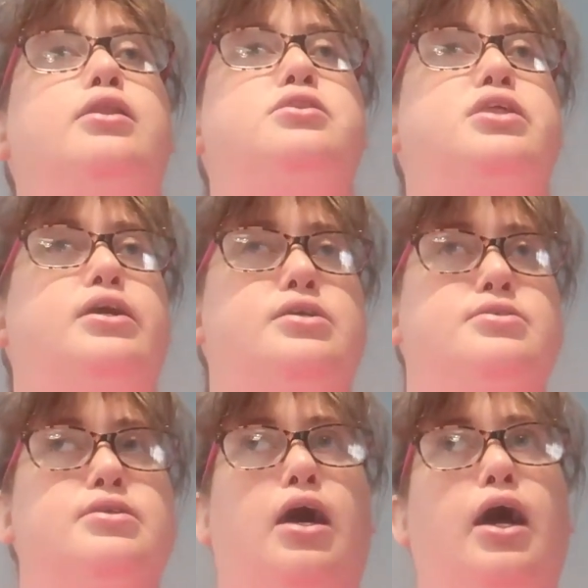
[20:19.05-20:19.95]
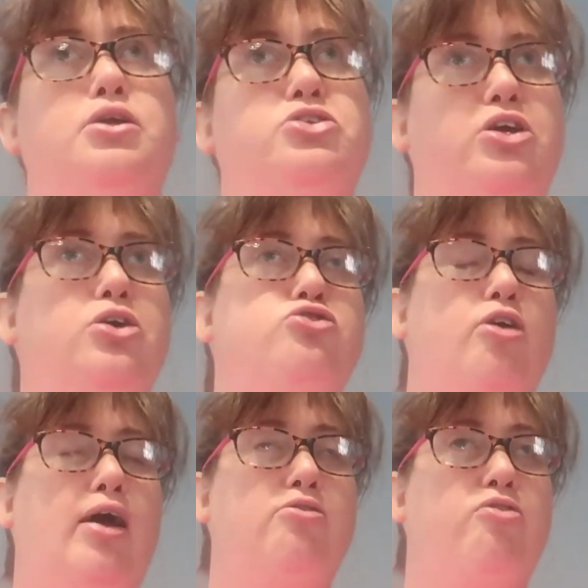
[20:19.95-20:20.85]
This, I do
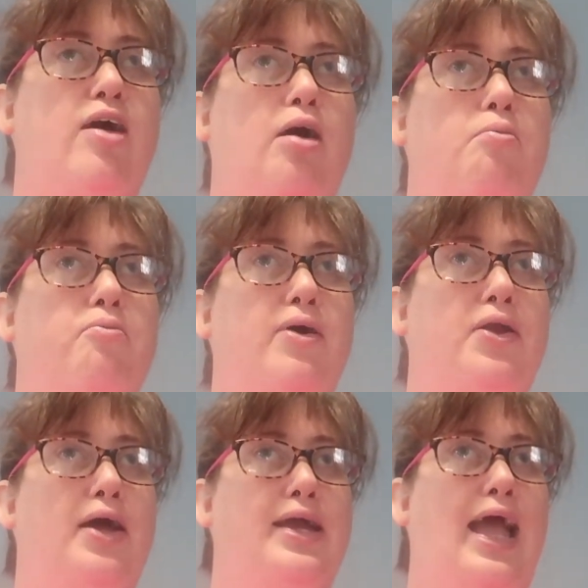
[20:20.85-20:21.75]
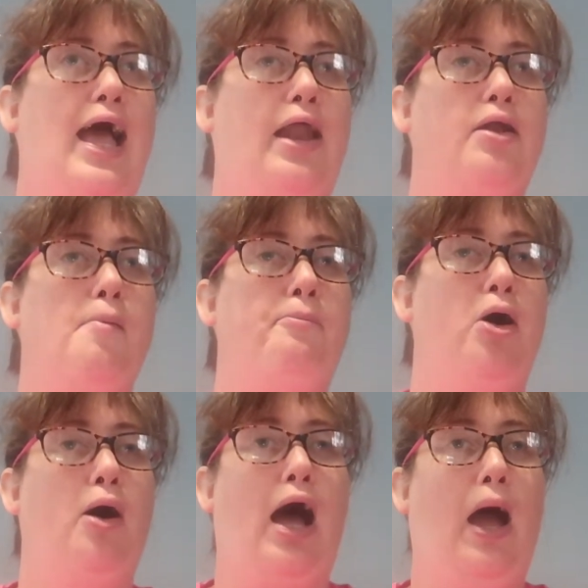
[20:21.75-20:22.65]
try and film when I can,
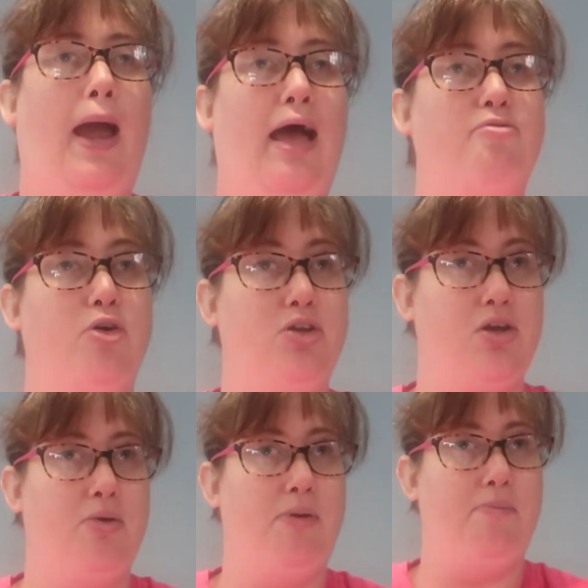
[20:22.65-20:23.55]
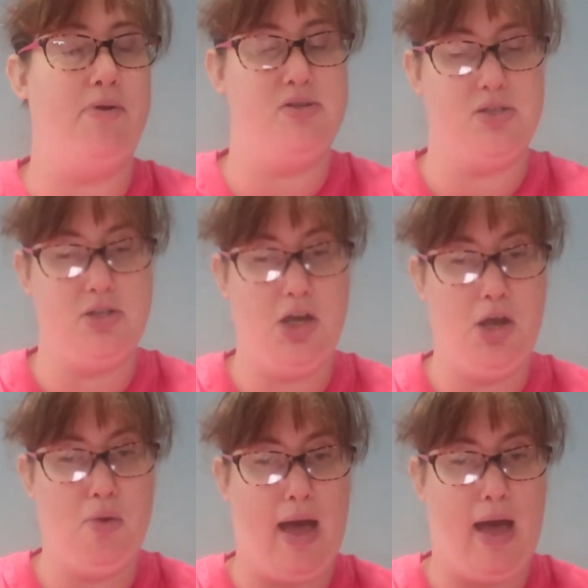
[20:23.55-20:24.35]
but I have other commitments too.